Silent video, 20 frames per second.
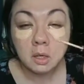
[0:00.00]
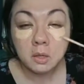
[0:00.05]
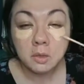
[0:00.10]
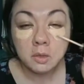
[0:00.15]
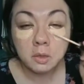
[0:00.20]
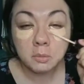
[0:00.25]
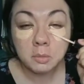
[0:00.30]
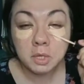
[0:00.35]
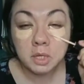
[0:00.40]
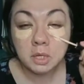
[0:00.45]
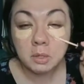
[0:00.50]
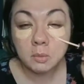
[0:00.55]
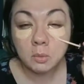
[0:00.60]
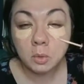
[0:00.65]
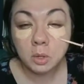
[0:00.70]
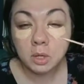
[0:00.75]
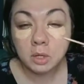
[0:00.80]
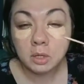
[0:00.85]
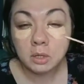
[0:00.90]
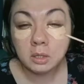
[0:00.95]
The medium
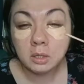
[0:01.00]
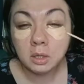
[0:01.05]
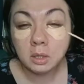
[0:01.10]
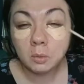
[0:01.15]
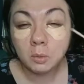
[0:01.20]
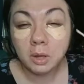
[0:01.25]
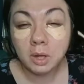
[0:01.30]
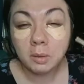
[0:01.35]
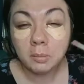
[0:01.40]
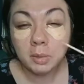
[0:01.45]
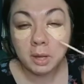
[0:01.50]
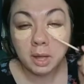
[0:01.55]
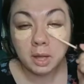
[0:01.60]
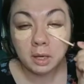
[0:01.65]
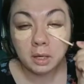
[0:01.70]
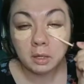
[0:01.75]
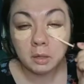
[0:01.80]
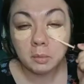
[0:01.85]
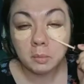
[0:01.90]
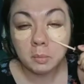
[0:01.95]
one a while
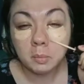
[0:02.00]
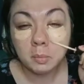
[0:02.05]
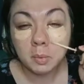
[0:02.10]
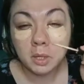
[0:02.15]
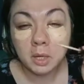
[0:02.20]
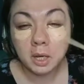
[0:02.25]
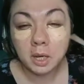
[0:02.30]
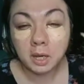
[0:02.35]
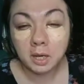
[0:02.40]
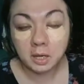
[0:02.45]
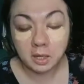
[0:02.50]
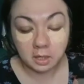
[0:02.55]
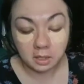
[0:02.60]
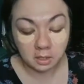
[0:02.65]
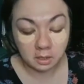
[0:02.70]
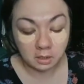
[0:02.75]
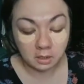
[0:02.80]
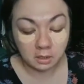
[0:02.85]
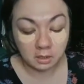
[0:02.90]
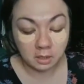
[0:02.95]
back, but
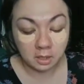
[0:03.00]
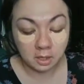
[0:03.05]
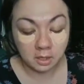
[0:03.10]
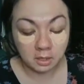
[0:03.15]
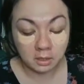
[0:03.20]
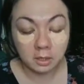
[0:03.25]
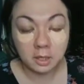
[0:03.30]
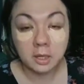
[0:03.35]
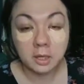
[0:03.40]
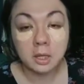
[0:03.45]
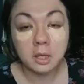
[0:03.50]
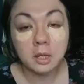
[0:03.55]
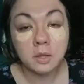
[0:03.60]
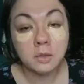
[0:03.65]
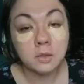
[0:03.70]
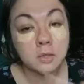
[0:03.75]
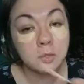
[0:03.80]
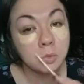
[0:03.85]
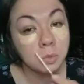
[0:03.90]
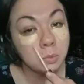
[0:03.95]
I kind of like
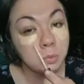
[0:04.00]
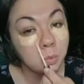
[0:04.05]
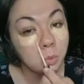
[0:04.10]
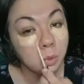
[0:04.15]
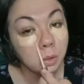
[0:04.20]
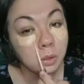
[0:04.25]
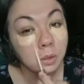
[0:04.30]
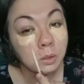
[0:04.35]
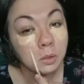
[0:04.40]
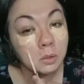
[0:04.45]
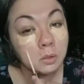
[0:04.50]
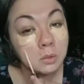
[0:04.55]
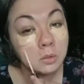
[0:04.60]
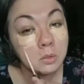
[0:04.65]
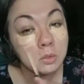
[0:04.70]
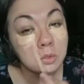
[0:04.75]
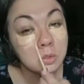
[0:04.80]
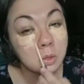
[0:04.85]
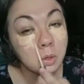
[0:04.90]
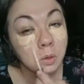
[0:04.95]
this one more.
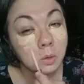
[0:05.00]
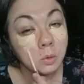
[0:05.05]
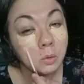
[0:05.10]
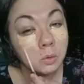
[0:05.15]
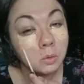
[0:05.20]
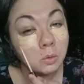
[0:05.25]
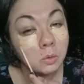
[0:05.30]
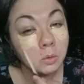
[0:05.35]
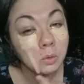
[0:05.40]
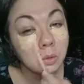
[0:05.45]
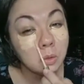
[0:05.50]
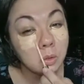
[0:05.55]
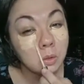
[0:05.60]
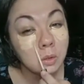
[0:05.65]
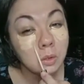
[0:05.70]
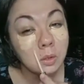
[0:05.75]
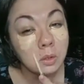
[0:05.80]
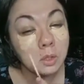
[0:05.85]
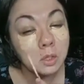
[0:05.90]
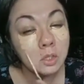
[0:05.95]
So
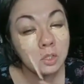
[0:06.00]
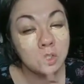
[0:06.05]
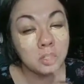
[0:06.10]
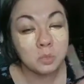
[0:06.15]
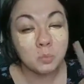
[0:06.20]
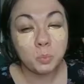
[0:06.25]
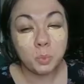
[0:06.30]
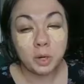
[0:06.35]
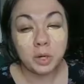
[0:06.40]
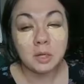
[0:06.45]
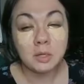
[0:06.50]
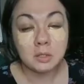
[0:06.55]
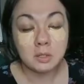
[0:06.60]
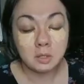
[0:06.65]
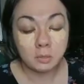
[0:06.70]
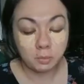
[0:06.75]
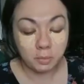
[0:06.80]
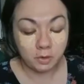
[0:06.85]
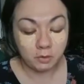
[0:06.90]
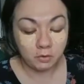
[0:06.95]
it just brightens
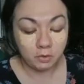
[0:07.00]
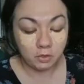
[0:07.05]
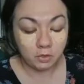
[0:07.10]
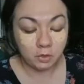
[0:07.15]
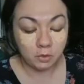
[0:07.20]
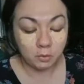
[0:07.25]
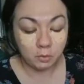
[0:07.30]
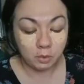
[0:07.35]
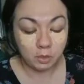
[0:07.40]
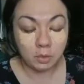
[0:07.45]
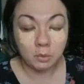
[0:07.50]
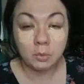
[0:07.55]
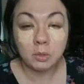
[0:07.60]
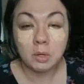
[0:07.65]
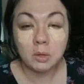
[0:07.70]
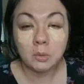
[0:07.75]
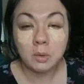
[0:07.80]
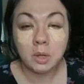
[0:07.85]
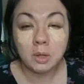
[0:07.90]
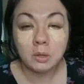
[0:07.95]
up everything really,
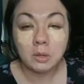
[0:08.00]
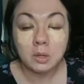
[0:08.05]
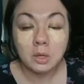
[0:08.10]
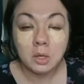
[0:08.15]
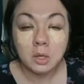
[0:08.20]
really well.